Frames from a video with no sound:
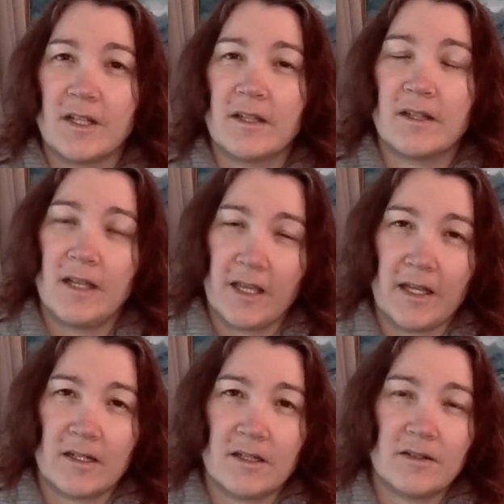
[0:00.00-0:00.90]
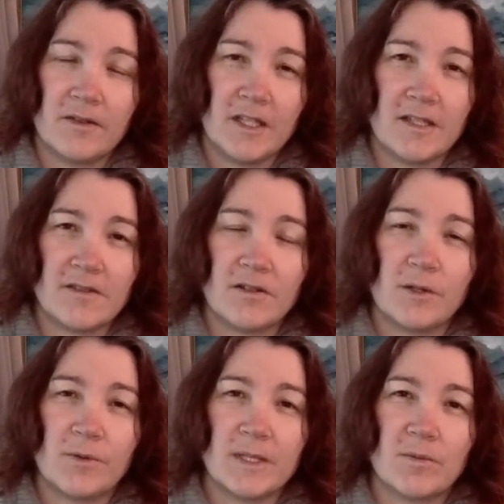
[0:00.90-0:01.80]
And again, the
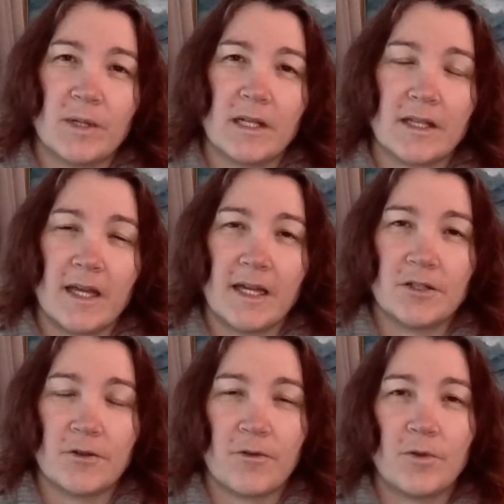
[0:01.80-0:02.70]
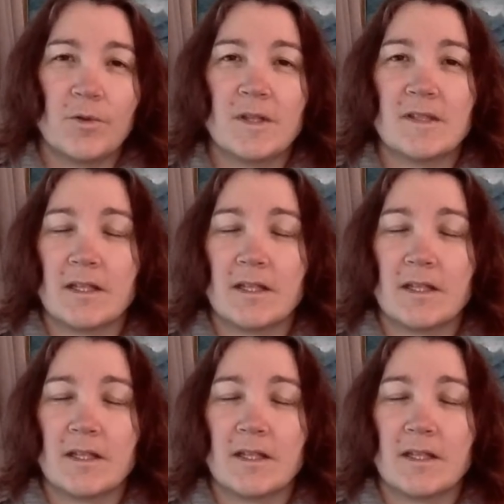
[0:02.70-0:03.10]
e-service will guide you through this,